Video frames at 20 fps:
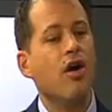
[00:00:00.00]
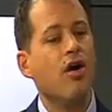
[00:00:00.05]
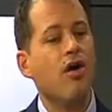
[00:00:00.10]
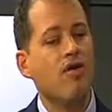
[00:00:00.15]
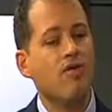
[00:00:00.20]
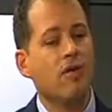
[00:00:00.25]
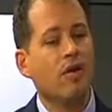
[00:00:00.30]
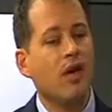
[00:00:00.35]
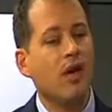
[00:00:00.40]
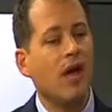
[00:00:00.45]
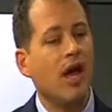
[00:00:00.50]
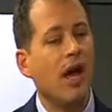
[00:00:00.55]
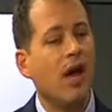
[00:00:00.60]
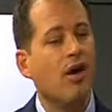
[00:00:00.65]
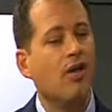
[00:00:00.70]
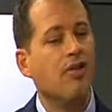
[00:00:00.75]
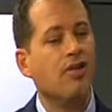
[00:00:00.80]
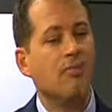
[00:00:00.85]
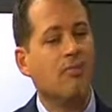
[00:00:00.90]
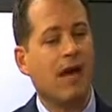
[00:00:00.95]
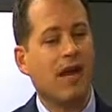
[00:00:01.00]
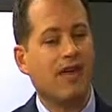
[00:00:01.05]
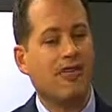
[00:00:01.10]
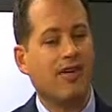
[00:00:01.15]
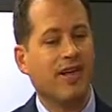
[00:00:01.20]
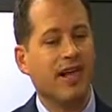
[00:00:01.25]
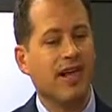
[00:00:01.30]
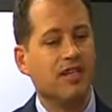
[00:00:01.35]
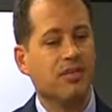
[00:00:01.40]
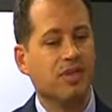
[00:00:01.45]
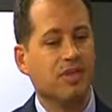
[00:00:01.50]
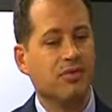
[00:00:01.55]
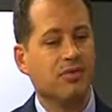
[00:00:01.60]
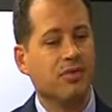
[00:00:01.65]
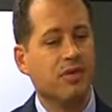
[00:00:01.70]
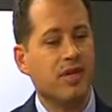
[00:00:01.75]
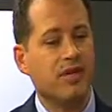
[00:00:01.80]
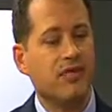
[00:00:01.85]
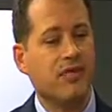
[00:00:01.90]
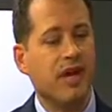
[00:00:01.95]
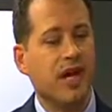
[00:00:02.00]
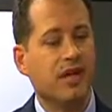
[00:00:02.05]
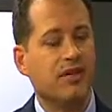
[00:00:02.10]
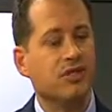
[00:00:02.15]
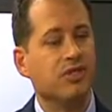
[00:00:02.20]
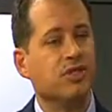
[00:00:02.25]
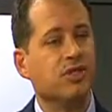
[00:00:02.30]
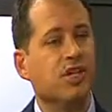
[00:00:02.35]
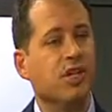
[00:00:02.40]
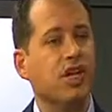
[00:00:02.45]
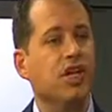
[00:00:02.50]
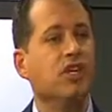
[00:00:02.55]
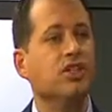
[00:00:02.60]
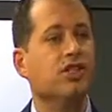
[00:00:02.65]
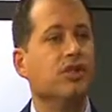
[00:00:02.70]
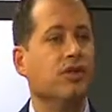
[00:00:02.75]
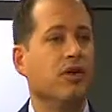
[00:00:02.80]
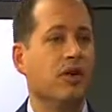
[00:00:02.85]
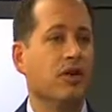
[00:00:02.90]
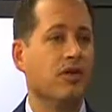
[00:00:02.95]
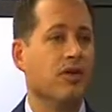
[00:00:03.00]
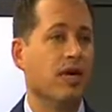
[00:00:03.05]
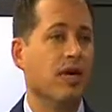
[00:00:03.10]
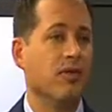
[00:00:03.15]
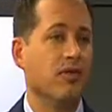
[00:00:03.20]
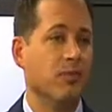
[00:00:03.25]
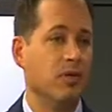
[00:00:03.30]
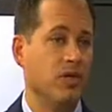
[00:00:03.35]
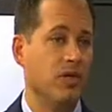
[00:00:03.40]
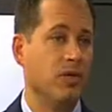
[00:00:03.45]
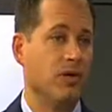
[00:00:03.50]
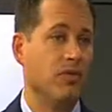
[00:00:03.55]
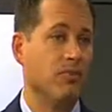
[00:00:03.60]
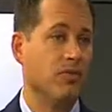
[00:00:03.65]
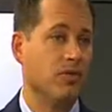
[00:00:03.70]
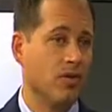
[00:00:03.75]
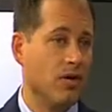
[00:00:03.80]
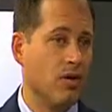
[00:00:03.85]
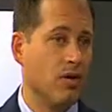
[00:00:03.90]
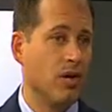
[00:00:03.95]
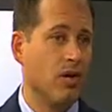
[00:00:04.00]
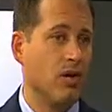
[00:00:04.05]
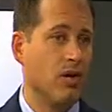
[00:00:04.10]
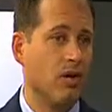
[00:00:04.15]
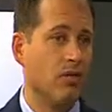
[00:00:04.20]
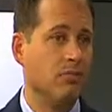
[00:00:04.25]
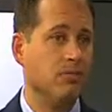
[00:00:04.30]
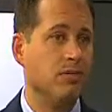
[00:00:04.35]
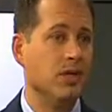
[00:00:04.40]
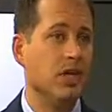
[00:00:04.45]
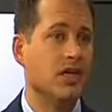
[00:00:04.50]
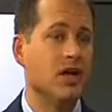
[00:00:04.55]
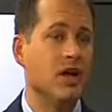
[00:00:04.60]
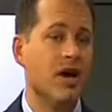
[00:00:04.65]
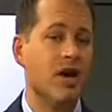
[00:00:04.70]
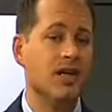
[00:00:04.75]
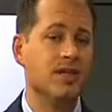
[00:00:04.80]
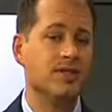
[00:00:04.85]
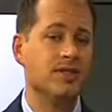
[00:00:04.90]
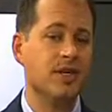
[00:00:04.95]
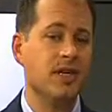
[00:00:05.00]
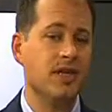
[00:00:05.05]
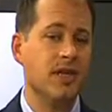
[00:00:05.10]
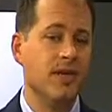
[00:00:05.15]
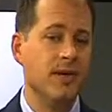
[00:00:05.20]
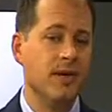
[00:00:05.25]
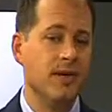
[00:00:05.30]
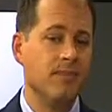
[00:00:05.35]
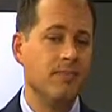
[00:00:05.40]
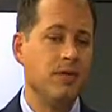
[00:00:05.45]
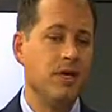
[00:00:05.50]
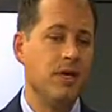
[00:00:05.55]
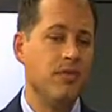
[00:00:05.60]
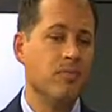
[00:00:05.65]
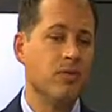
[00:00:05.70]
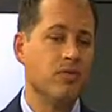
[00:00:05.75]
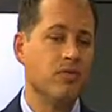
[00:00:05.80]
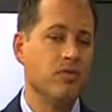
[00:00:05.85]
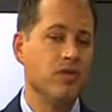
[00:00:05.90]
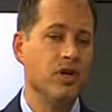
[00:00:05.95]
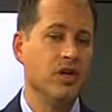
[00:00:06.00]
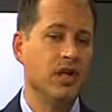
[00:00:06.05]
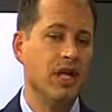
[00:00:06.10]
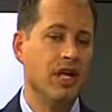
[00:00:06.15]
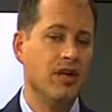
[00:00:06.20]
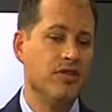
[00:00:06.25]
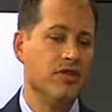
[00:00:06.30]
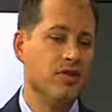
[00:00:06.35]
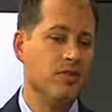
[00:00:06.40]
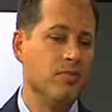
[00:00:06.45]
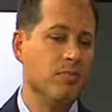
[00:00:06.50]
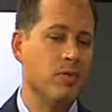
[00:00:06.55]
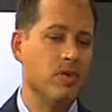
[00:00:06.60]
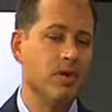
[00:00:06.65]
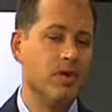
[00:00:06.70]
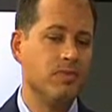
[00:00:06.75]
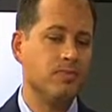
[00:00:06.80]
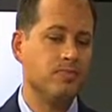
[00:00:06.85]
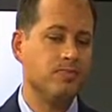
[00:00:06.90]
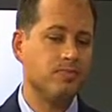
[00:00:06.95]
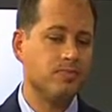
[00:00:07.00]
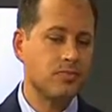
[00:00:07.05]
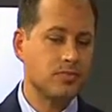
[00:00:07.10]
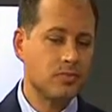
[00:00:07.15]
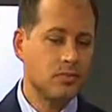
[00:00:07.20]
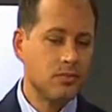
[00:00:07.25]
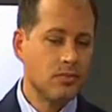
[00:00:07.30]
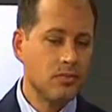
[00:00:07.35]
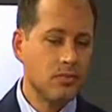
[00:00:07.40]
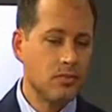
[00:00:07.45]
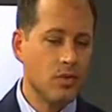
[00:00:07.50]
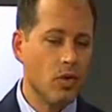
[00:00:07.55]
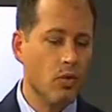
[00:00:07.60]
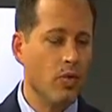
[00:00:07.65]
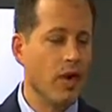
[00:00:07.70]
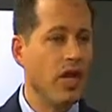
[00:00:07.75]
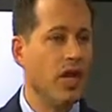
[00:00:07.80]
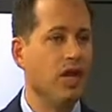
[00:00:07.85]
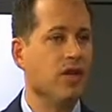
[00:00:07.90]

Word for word: overall health modification of risk factors into our therapeutic protocol because people really, at this point, we